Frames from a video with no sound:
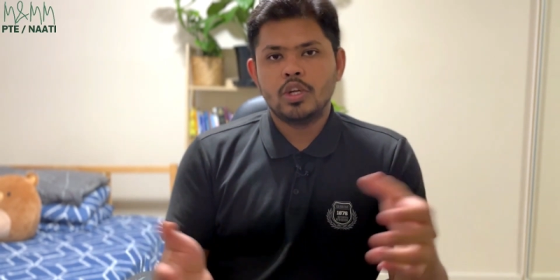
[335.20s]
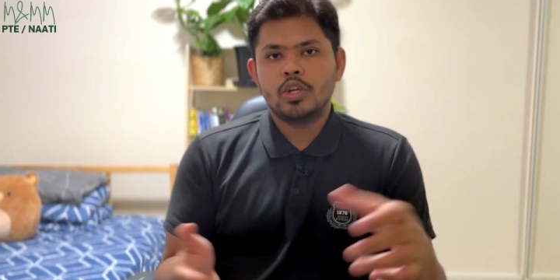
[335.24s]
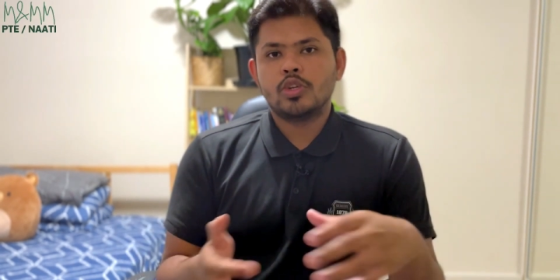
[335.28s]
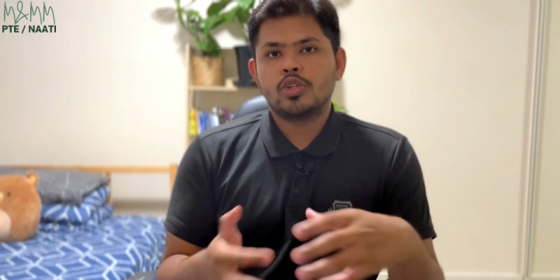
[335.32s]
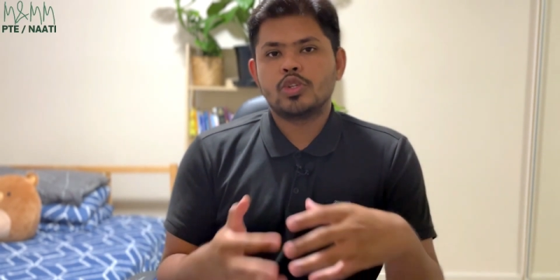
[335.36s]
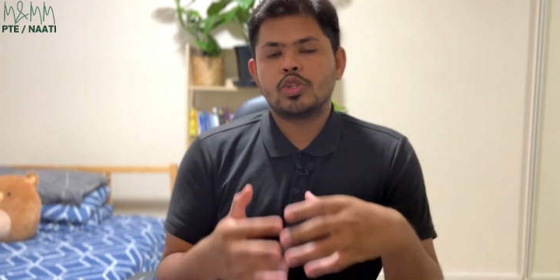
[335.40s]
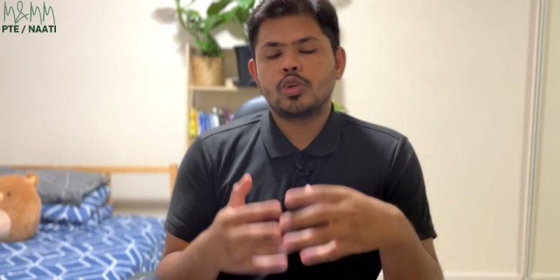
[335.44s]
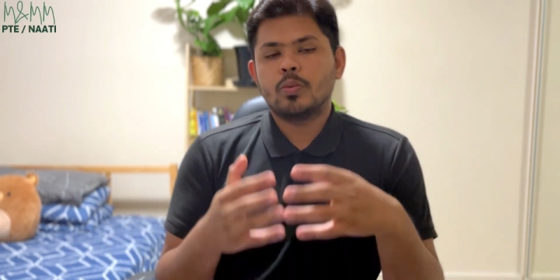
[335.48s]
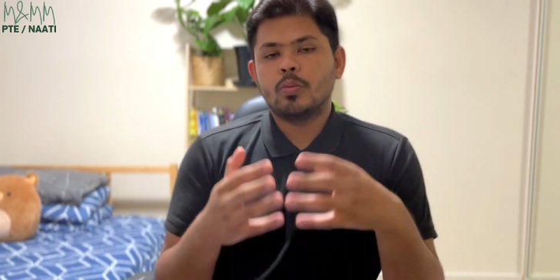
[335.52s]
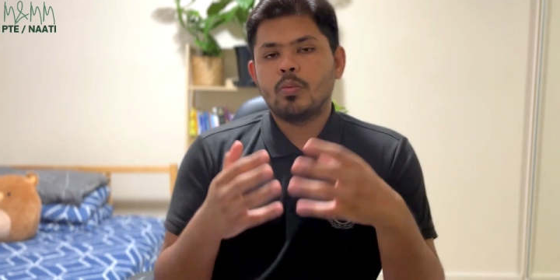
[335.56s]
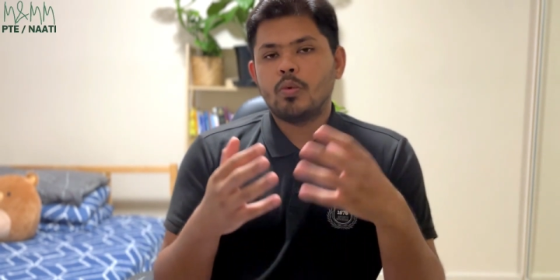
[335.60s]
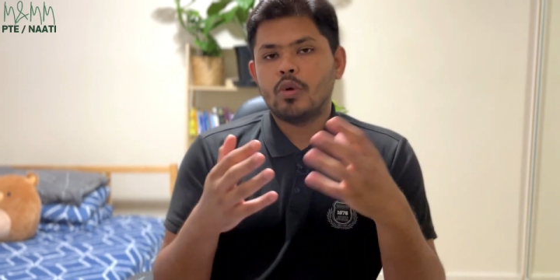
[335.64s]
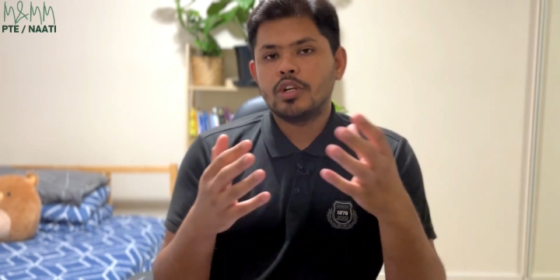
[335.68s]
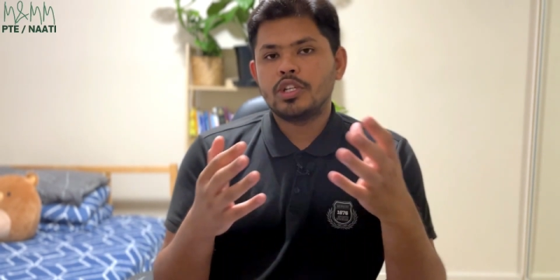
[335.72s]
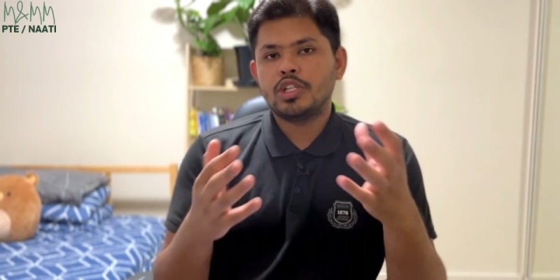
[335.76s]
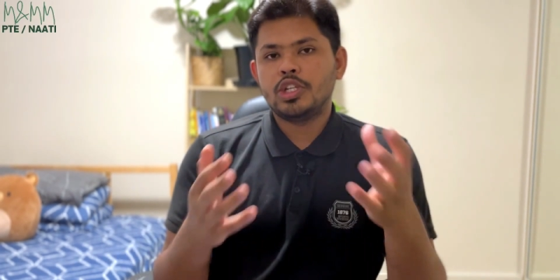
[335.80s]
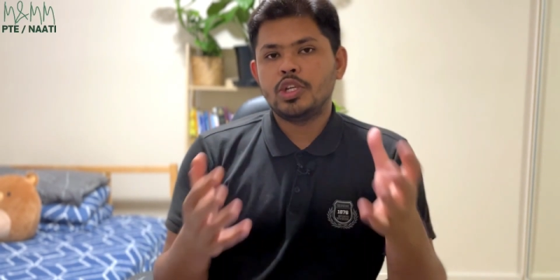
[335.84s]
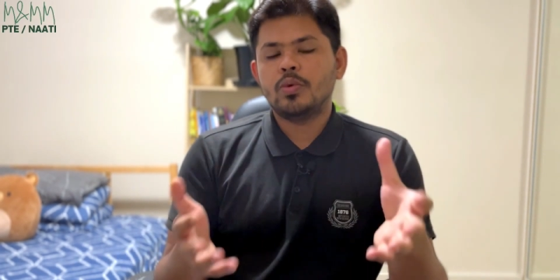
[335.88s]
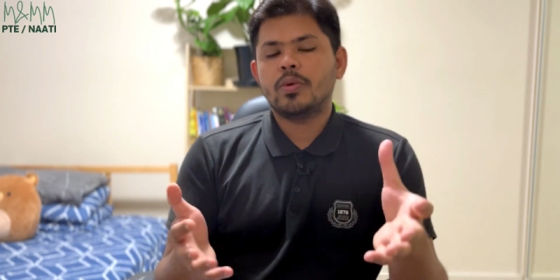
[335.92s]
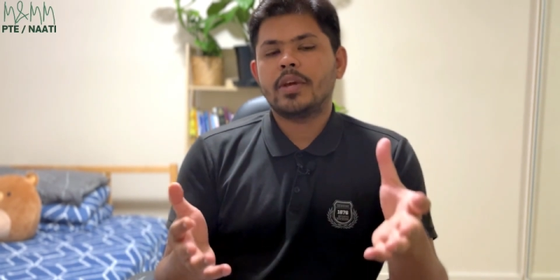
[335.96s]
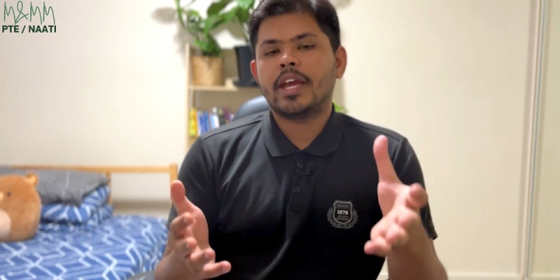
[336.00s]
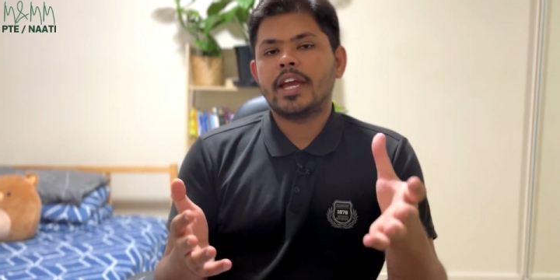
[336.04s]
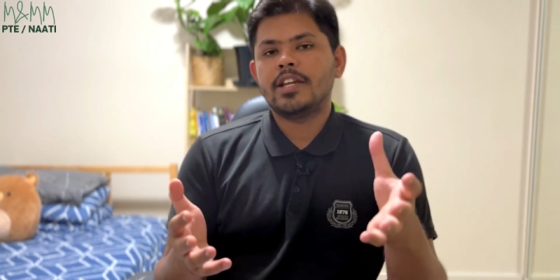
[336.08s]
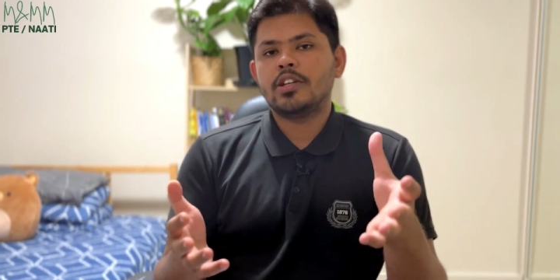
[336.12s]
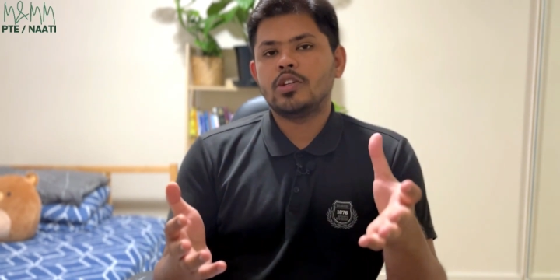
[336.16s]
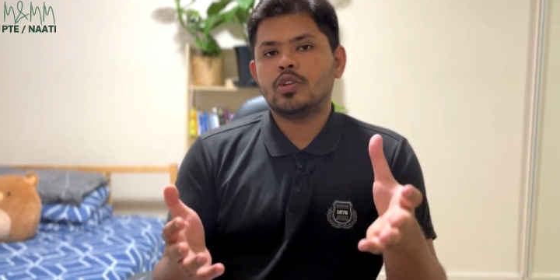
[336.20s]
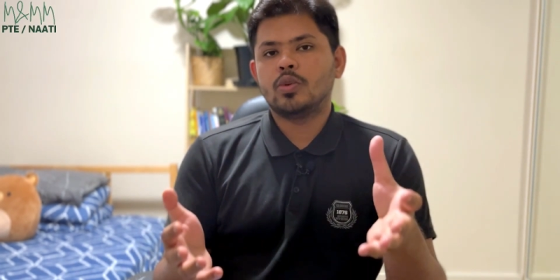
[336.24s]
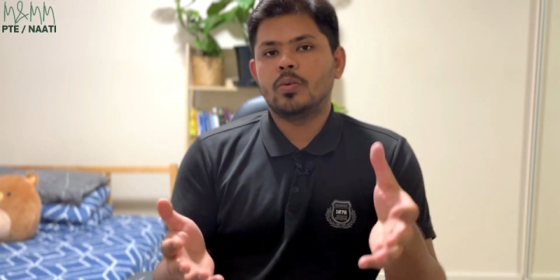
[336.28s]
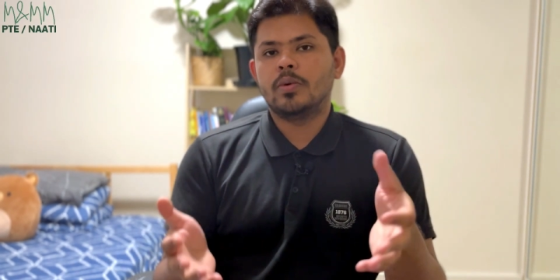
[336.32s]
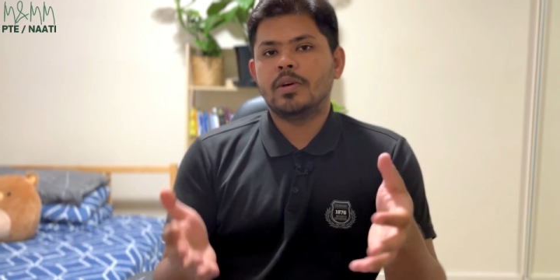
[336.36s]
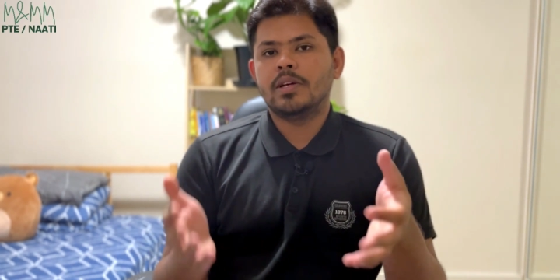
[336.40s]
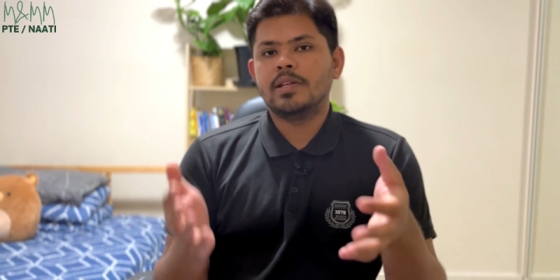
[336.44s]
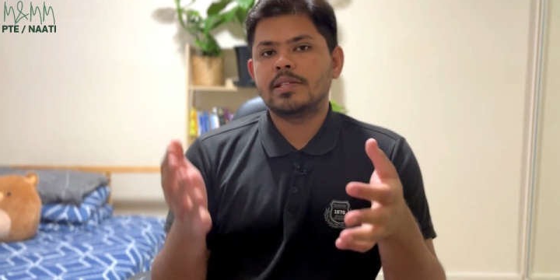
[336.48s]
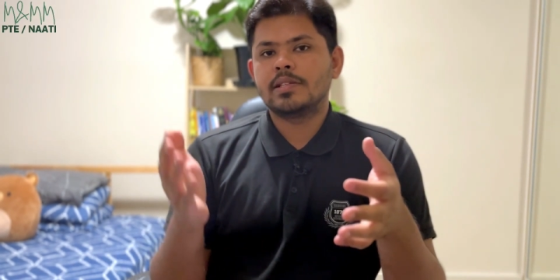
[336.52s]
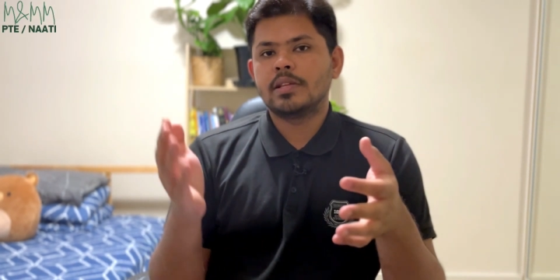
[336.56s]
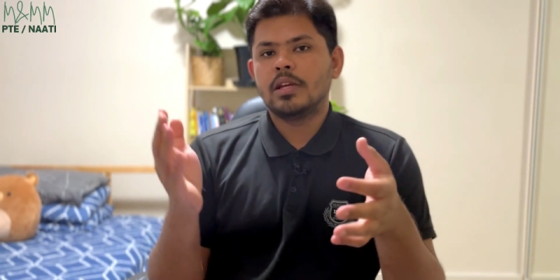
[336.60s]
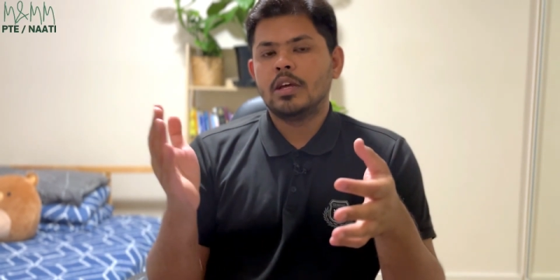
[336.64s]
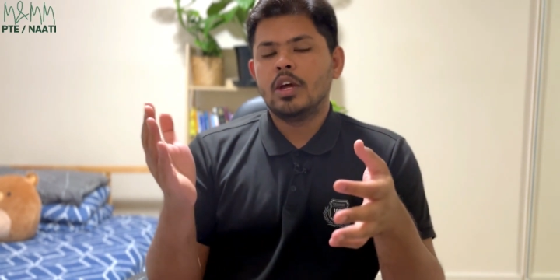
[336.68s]
So what you can do
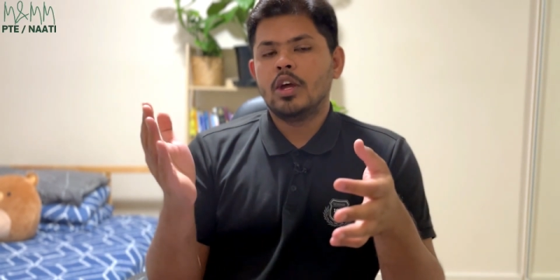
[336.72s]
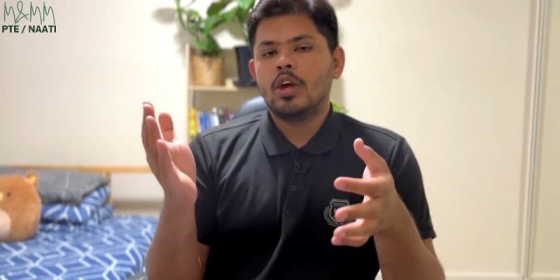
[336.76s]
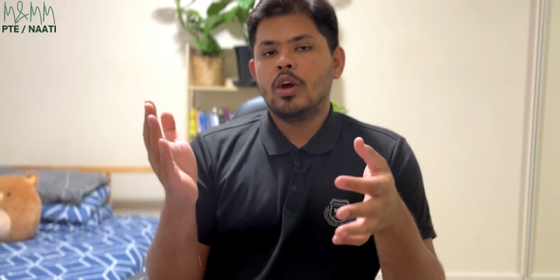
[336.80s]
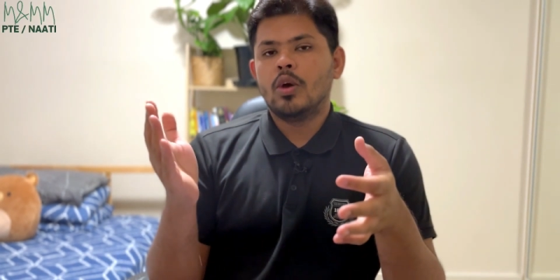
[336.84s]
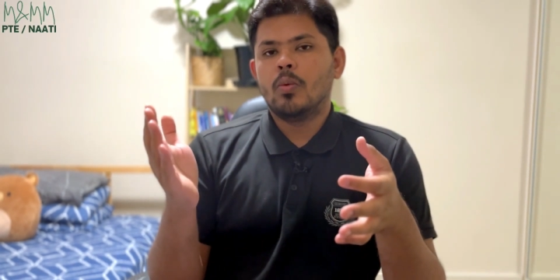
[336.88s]
is,